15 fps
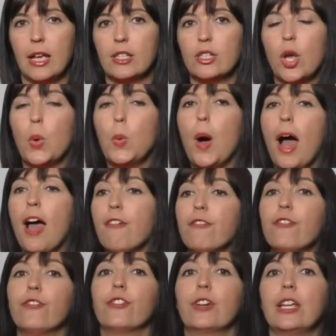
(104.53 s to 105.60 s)
So why
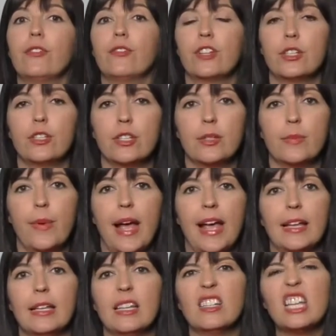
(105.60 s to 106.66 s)
free versus
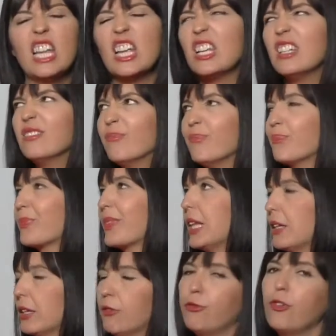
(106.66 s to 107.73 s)
paid? And
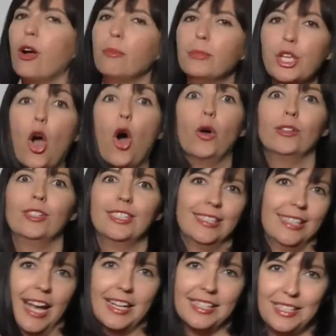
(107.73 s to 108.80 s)
from the
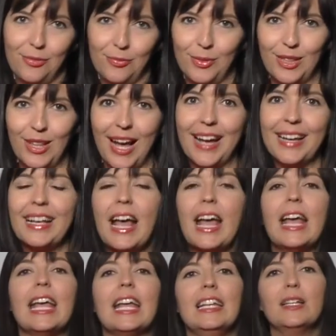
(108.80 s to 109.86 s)
olden days, if you like,
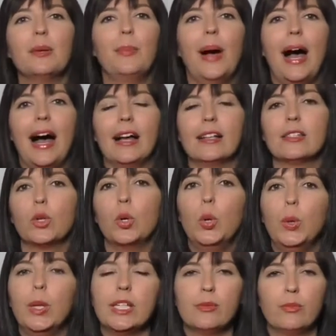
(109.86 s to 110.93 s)
in the past,
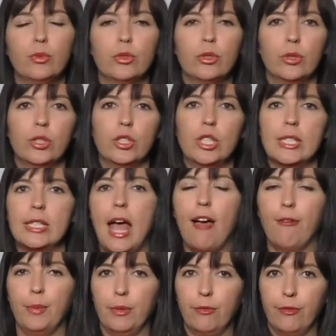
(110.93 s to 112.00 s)
always book launches
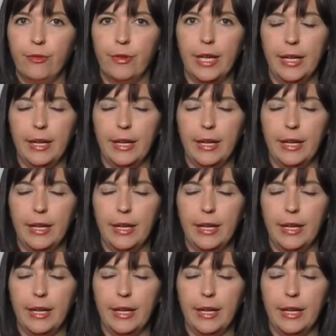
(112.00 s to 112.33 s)
have been free.